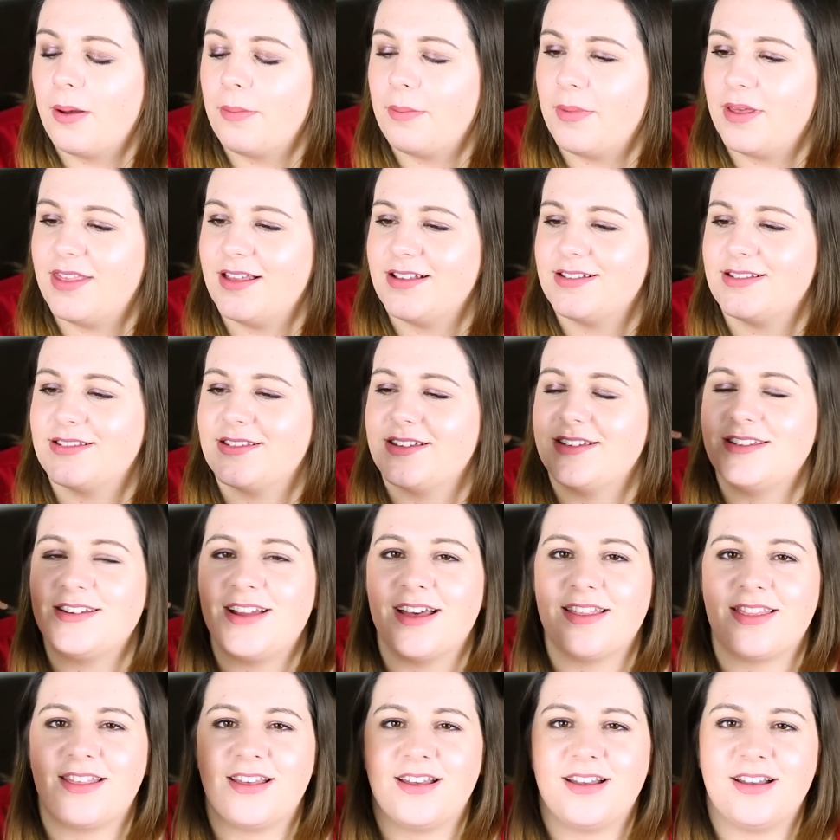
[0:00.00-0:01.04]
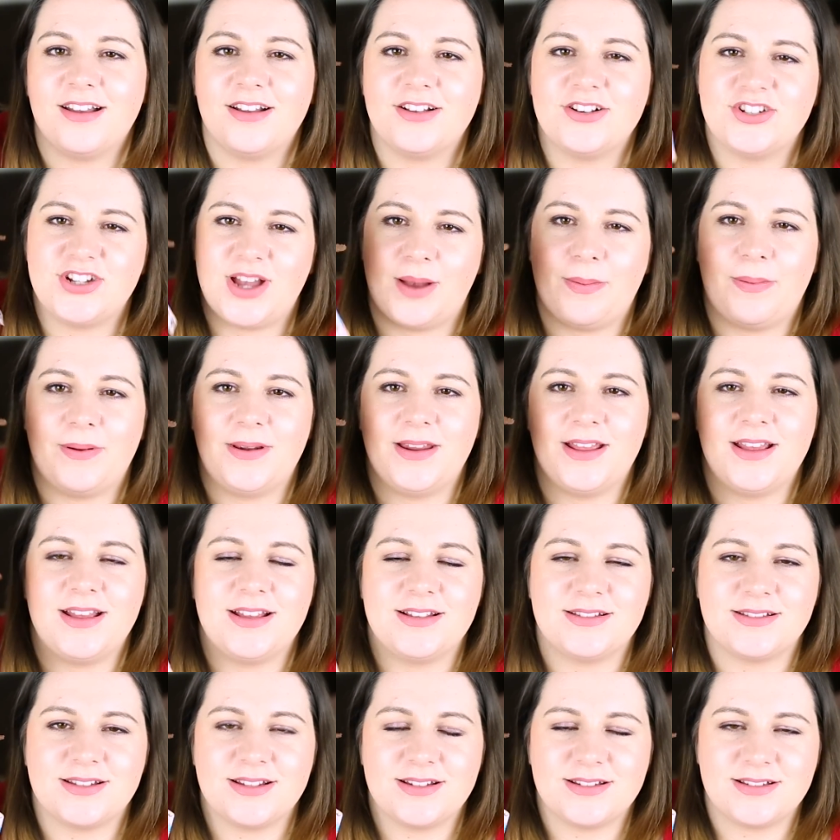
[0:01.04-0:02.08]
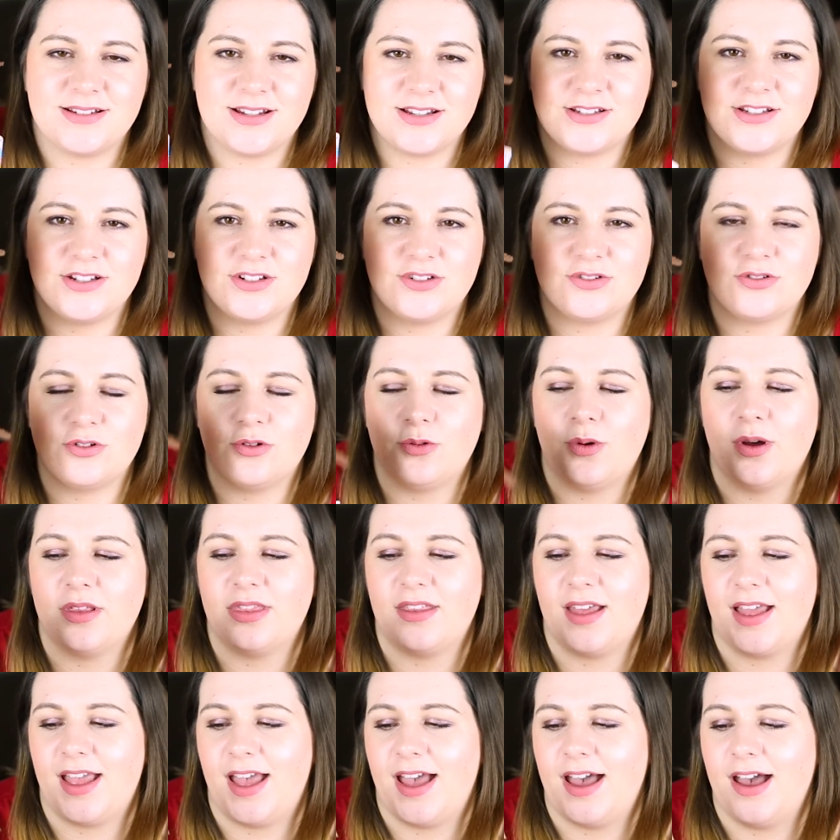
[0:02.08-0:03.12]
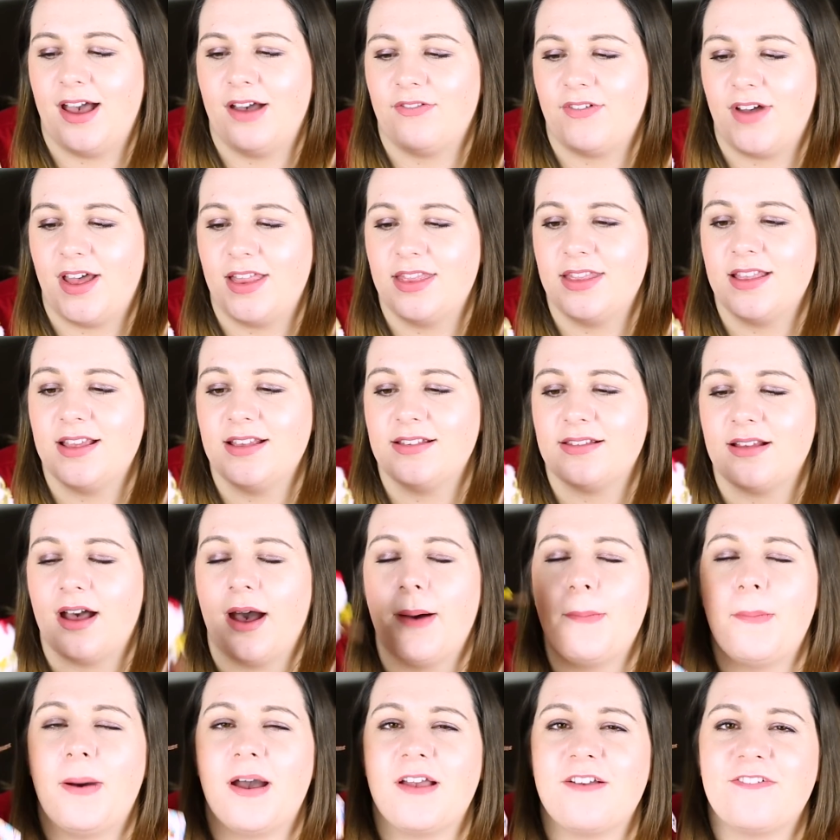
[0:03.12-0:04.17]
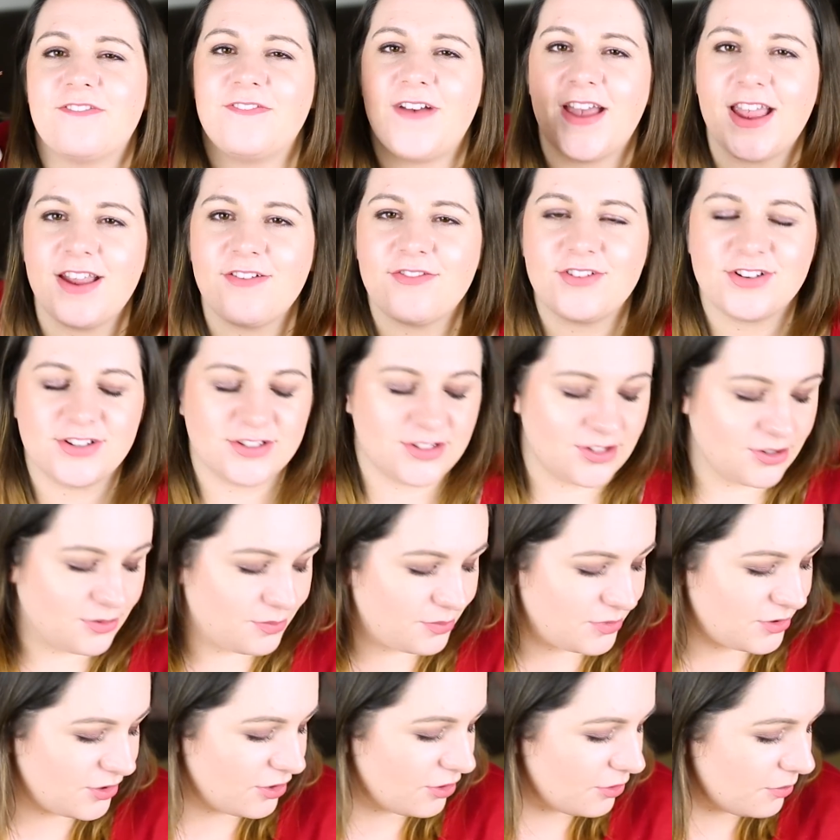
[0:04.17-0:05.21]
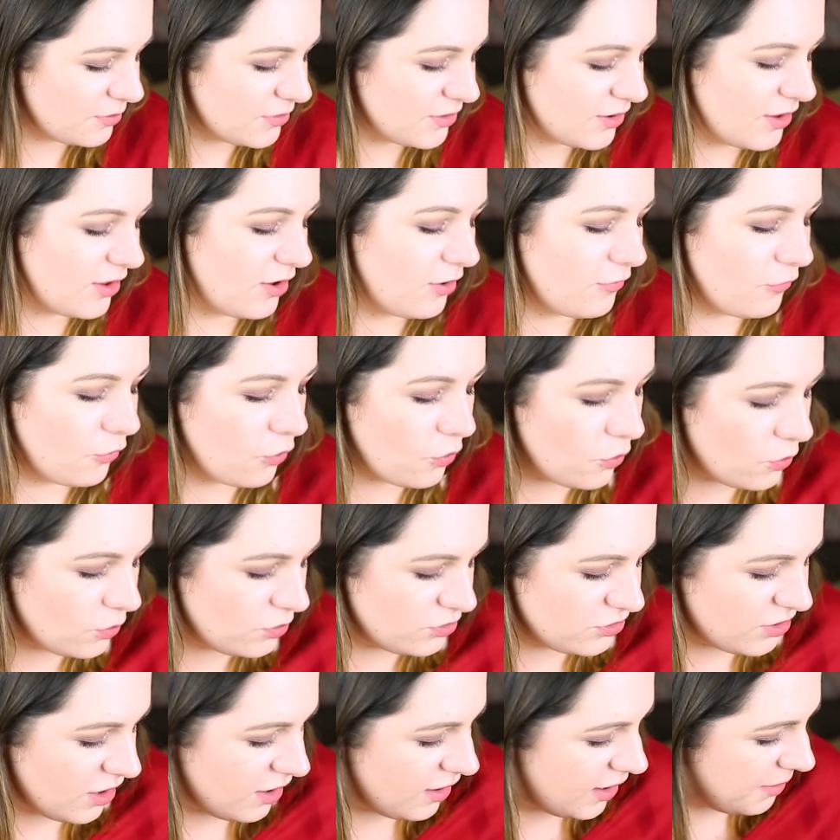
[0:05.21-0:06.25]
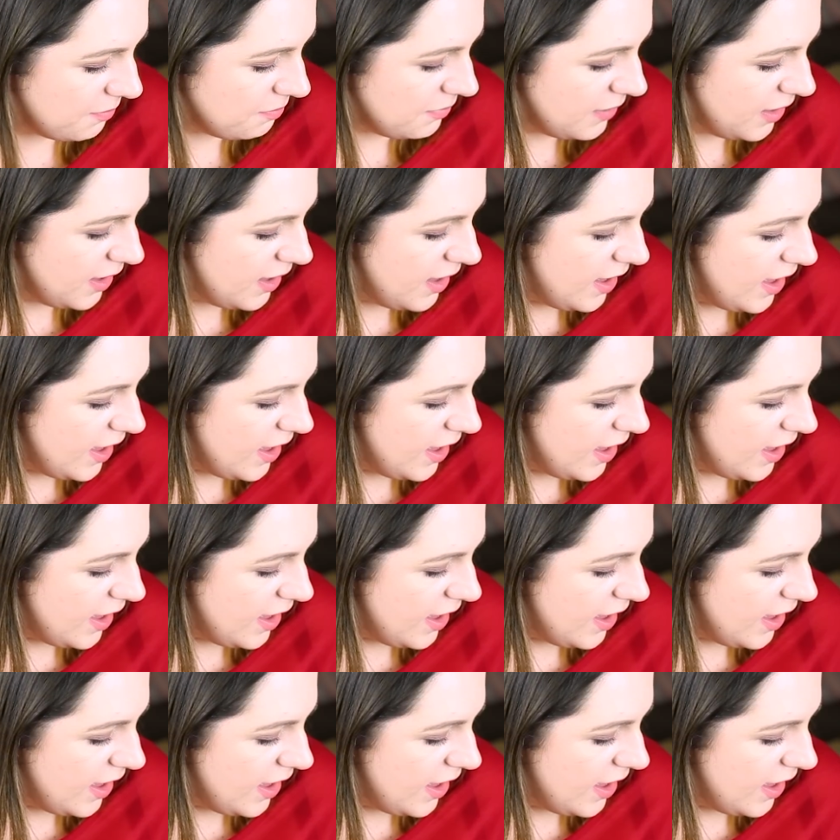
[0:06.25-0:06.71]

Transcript: But this is another Japanese Disney store one that I have and these are my favorite Tsum Tsums all time.